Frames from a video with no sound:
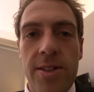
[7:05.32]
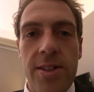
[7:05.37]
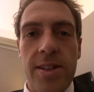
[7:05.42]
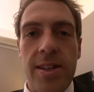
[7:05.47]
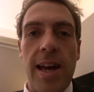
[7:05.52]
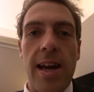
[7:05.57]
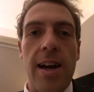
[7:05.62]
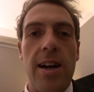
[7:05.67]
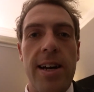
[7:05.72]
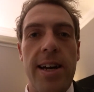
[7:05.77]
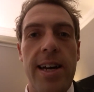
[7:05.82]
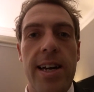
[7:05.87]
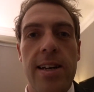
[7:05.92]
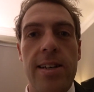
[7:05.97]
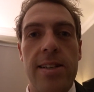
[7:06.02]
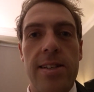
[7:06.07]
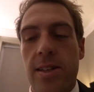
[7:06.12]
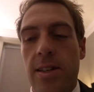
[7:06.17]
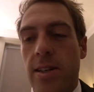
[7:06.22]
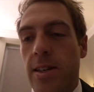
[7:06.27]
that they are
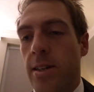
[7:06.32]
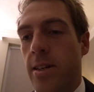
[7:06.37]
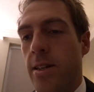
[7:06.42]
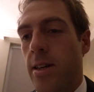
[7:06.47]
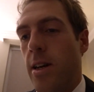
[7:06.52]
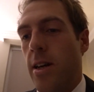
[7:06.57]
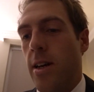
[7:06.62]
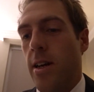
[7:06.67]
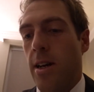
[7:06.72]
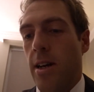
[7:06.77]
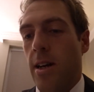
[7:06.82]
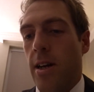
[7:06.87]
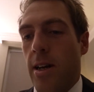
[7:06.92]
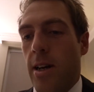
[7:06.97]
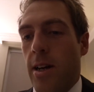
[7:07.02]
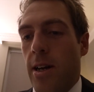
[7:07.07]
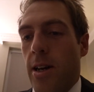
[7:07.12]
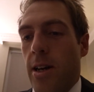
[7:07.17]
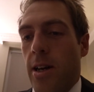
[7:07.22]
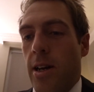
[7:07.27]
here to
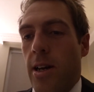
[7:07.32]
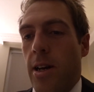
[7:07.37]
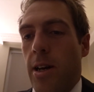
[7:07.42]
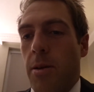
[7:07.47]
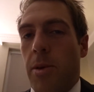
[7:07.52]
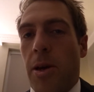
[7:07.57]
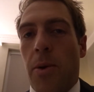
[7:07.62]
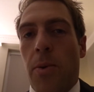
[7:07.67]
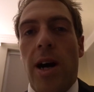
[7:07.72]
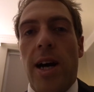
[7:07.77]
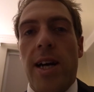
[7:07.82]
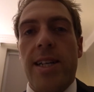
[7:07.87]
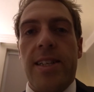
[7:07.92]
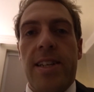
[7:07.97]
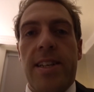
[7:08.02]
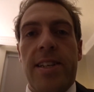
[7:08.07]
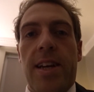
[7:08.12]
be wined and